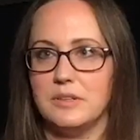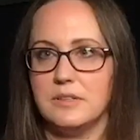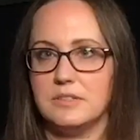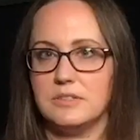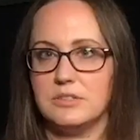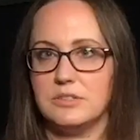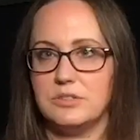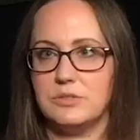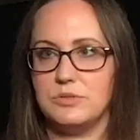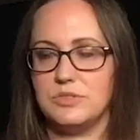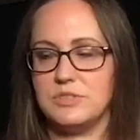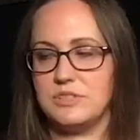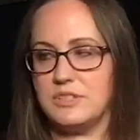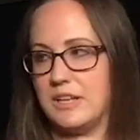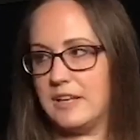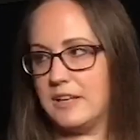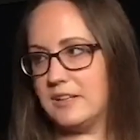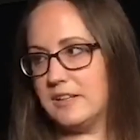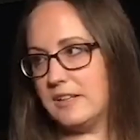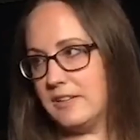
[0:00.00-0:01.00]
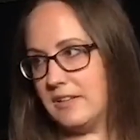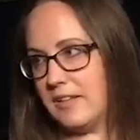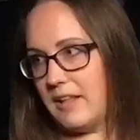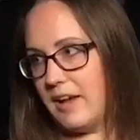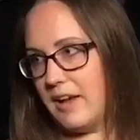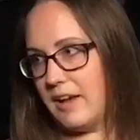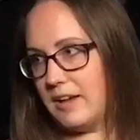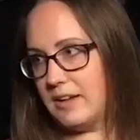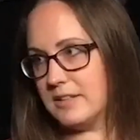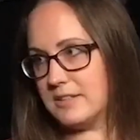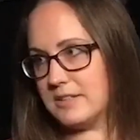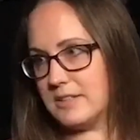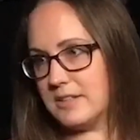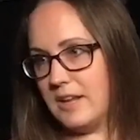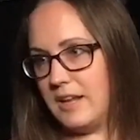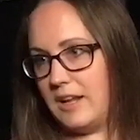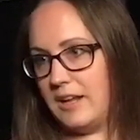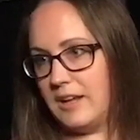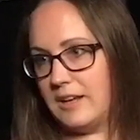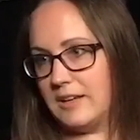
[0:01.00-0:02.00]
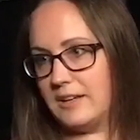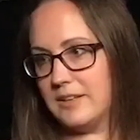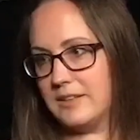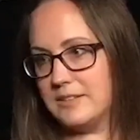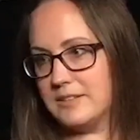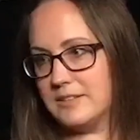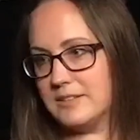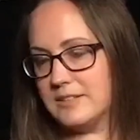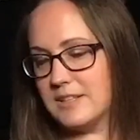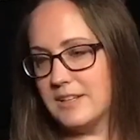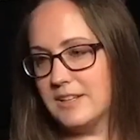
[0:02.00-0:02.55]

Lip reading: stand in that and